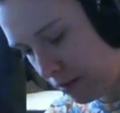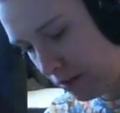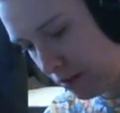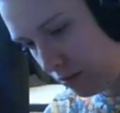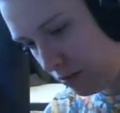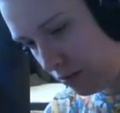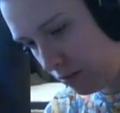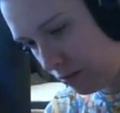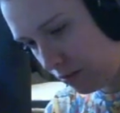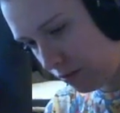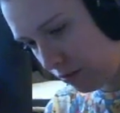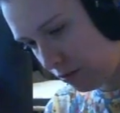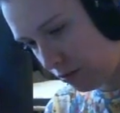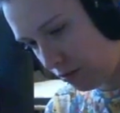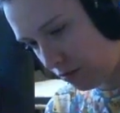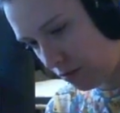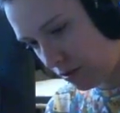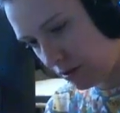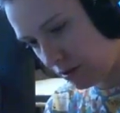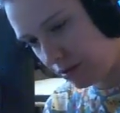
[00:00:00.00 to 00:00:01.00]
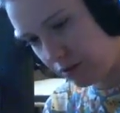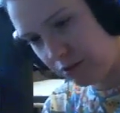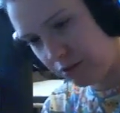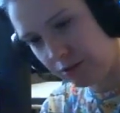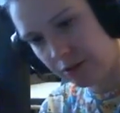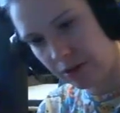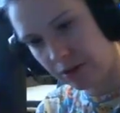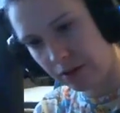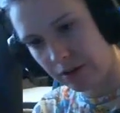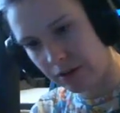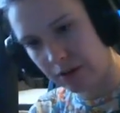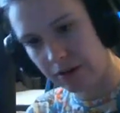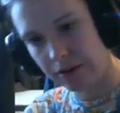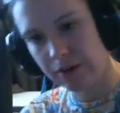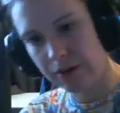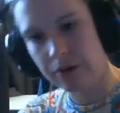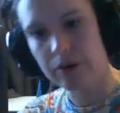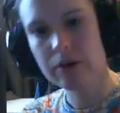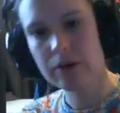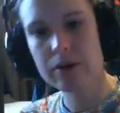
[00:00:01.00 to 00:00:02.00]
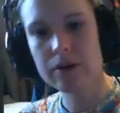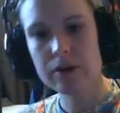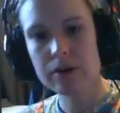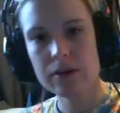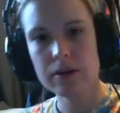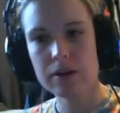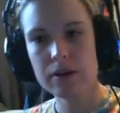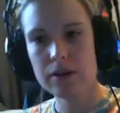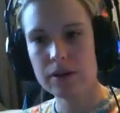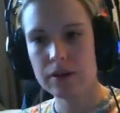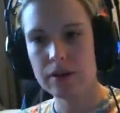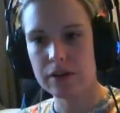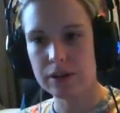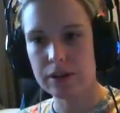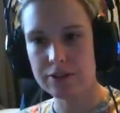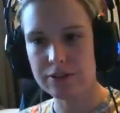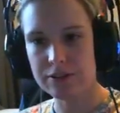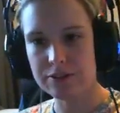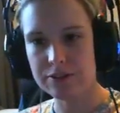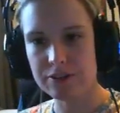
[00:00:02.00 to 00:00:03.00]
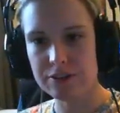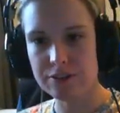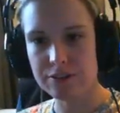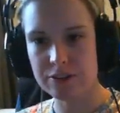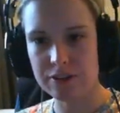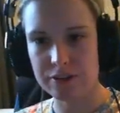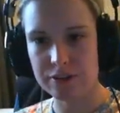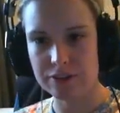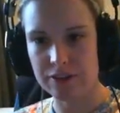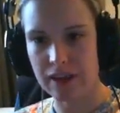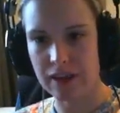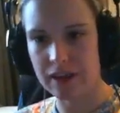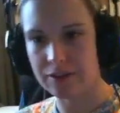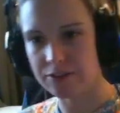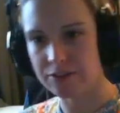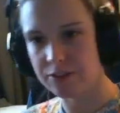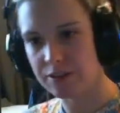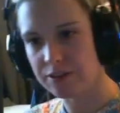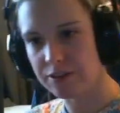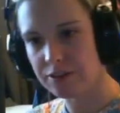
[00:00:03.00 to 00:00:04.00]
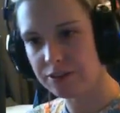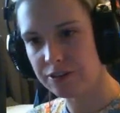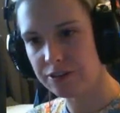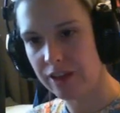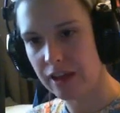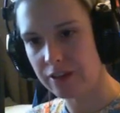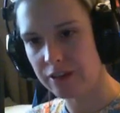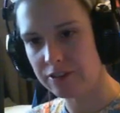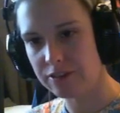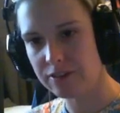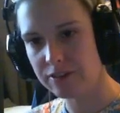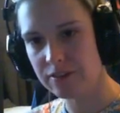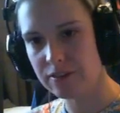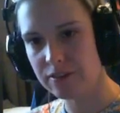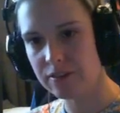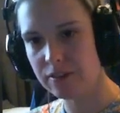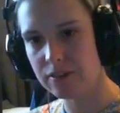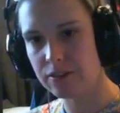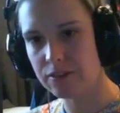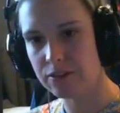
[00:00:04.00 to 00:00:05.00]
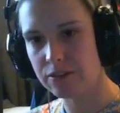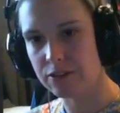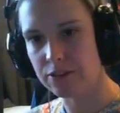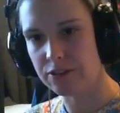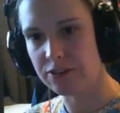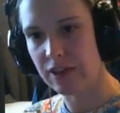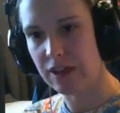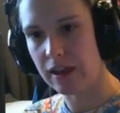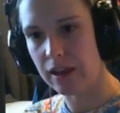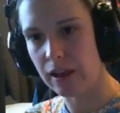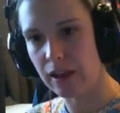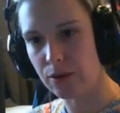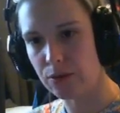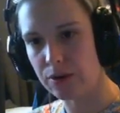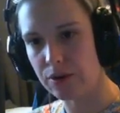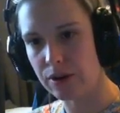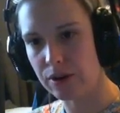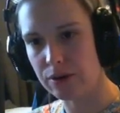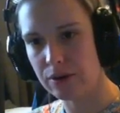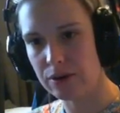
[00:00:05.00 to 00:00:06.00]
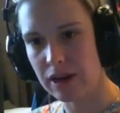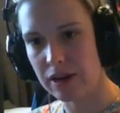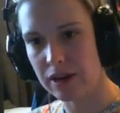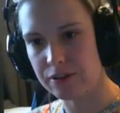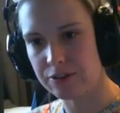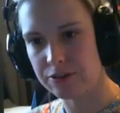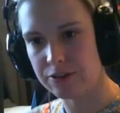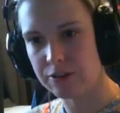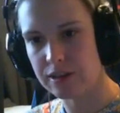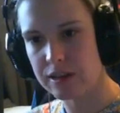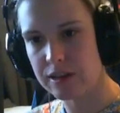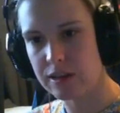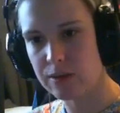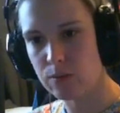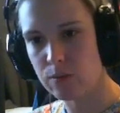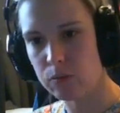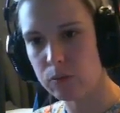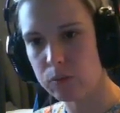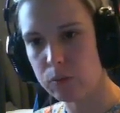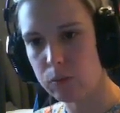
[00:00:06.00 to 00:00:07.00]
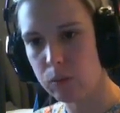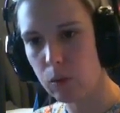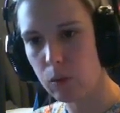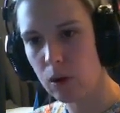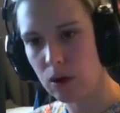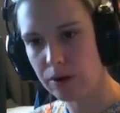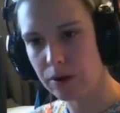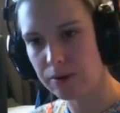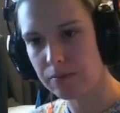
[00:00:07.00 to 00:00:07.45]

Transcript: So this is quite nice. So that's a D6 that has the set logo as the 1.